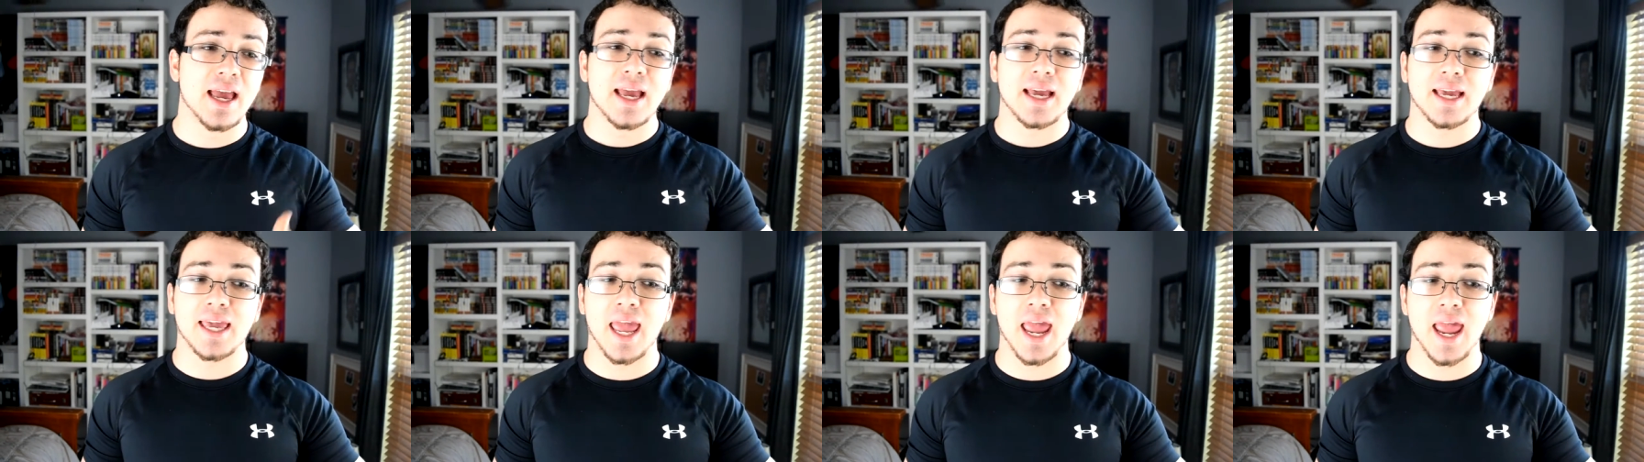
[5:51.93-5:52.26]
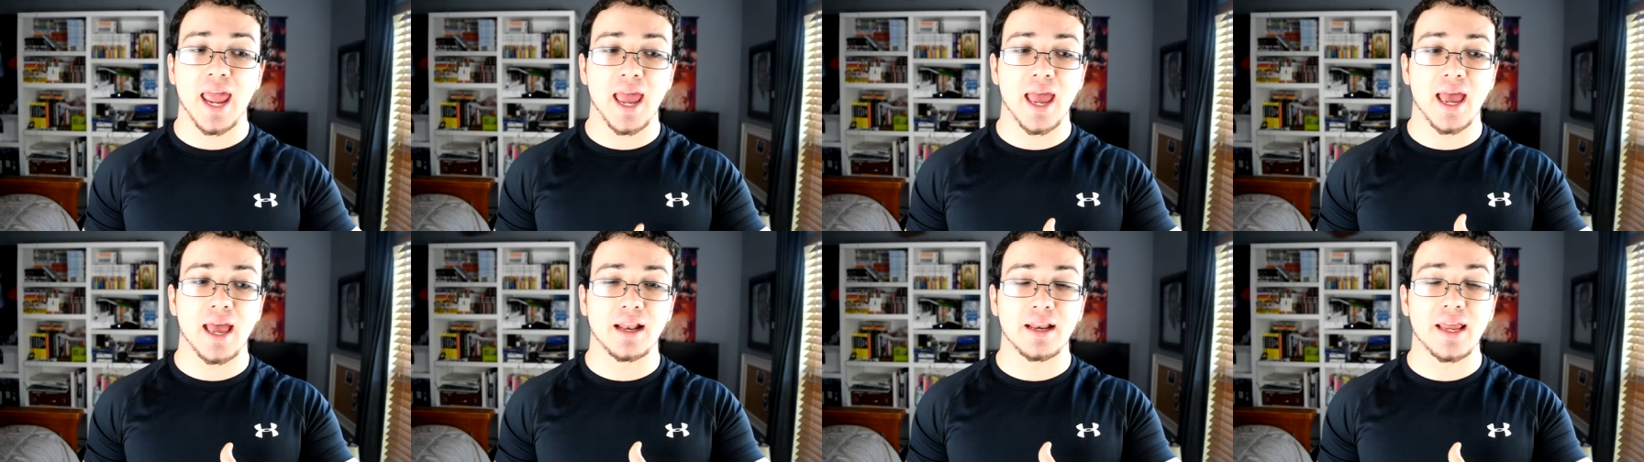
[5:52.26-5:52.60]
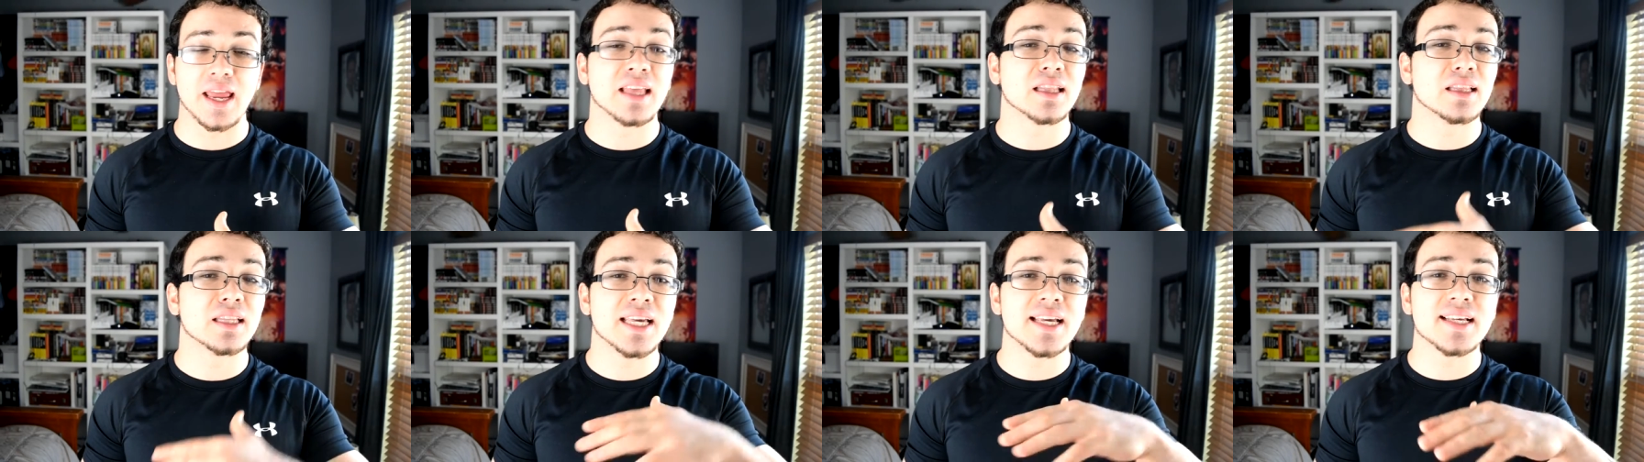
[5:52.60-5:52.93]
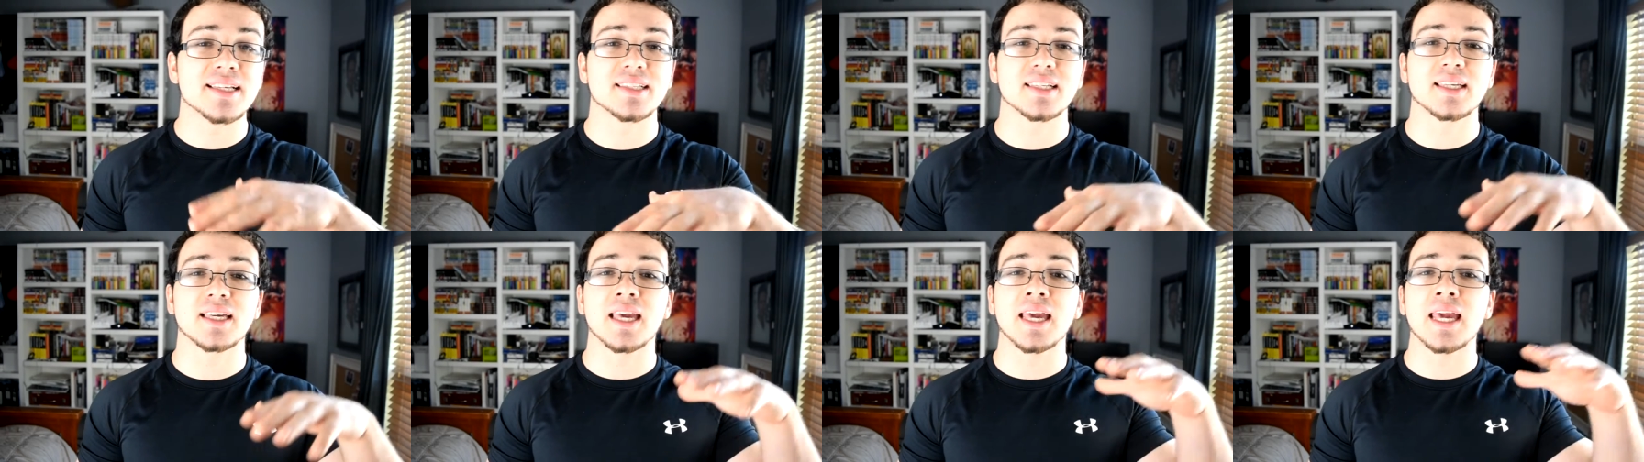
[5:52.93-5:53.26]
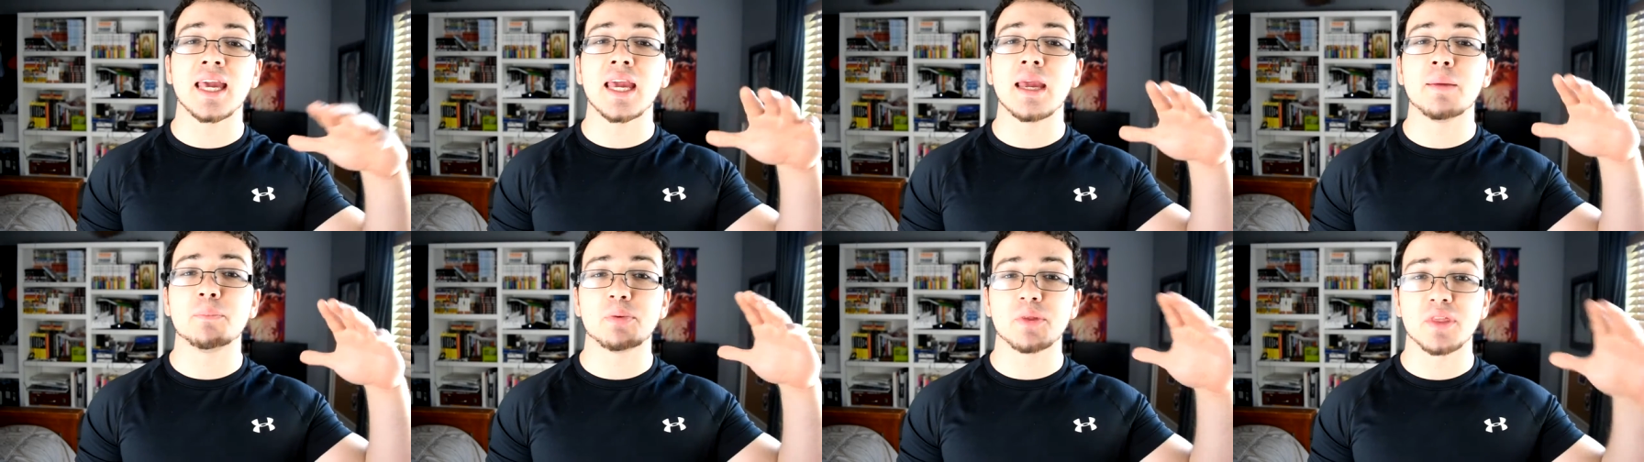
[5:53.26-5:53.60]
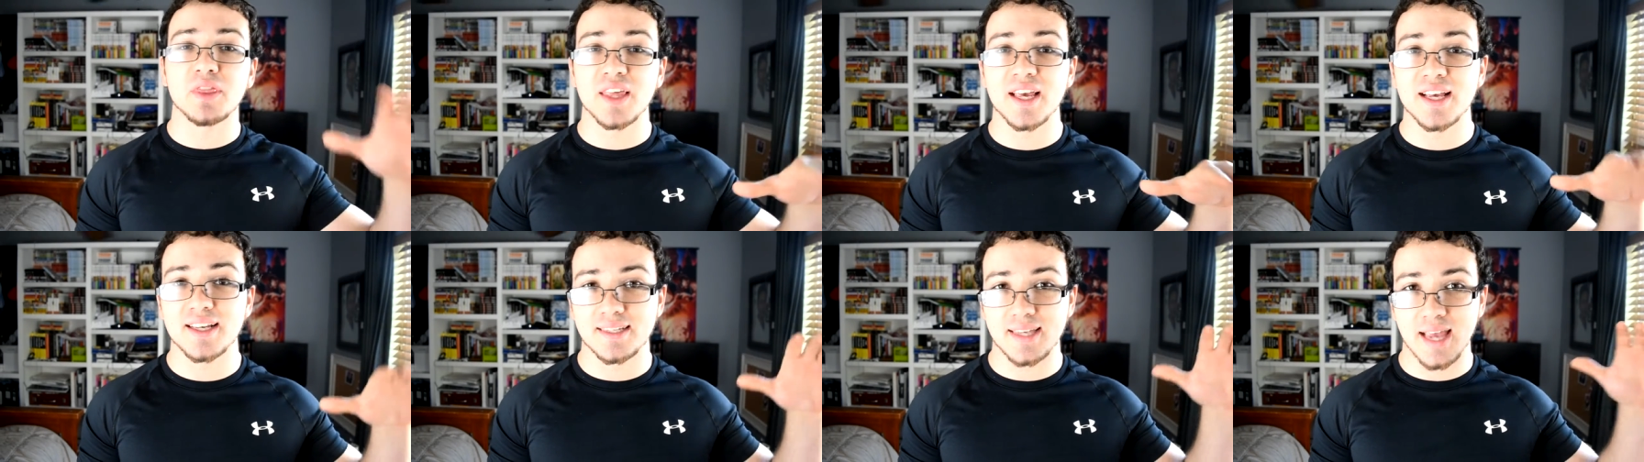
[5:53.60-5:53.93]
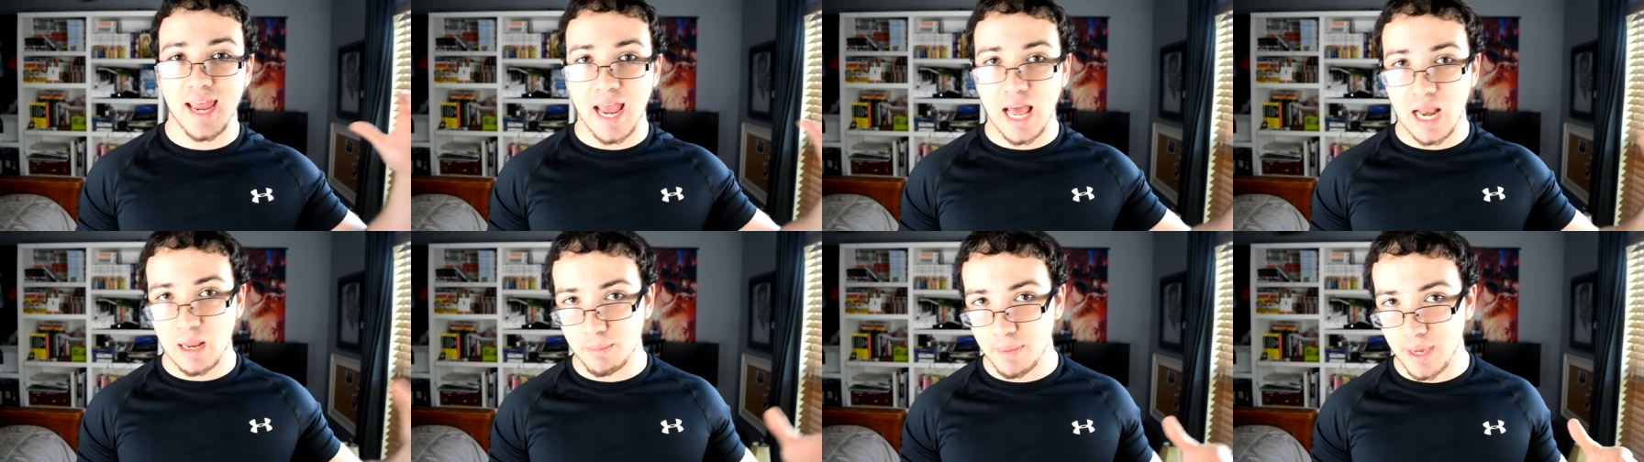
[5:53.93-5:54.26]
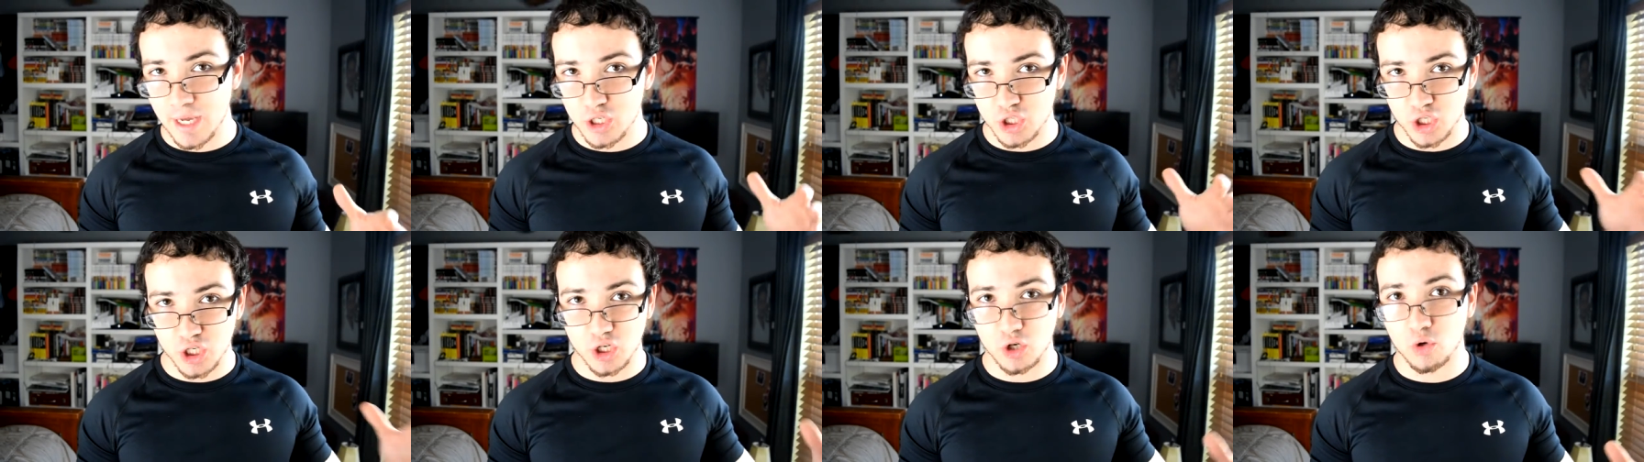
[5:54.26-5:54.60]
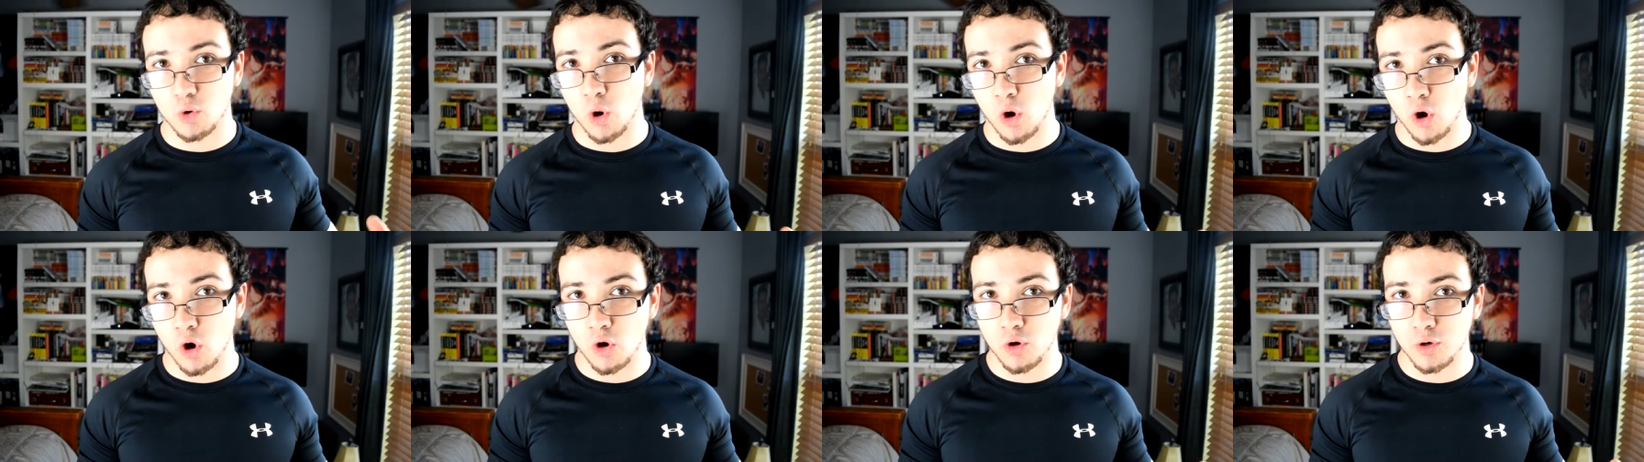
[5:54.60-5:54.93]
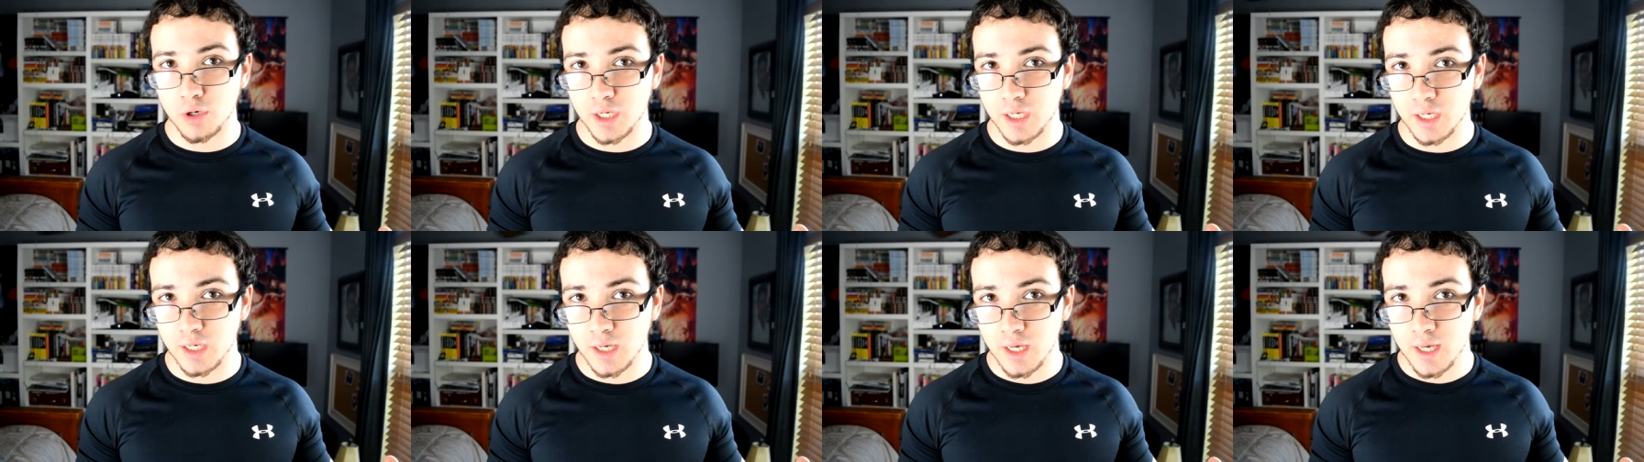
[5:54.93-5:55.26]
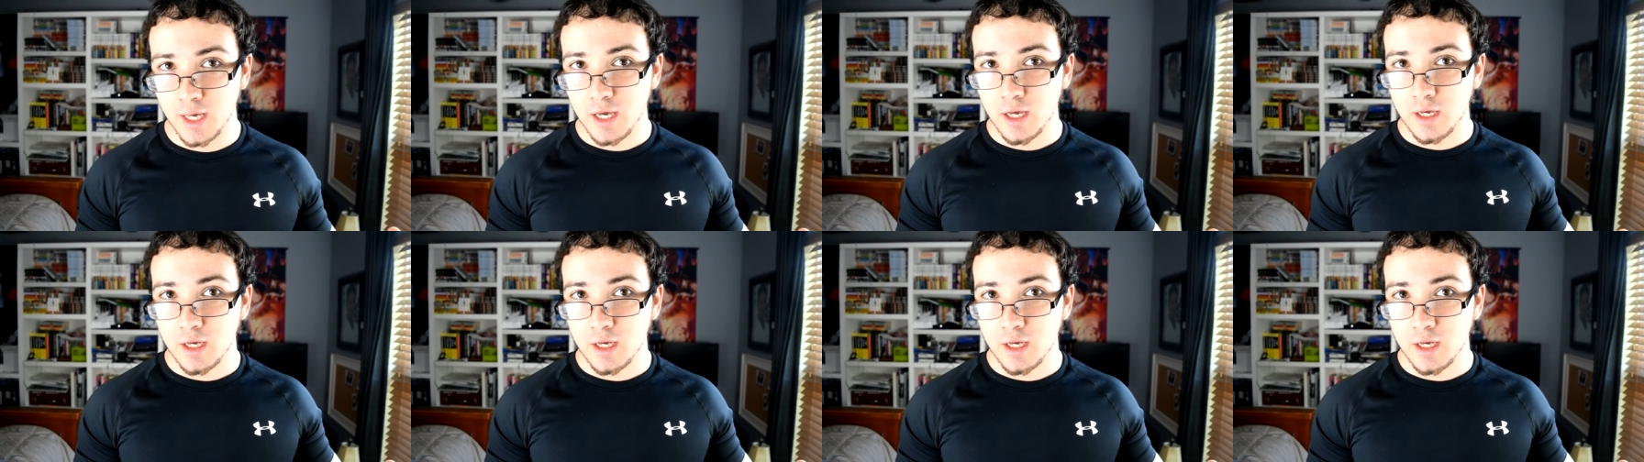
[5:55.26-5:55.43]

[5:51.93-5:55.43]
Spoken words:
can at least keep this animation quality,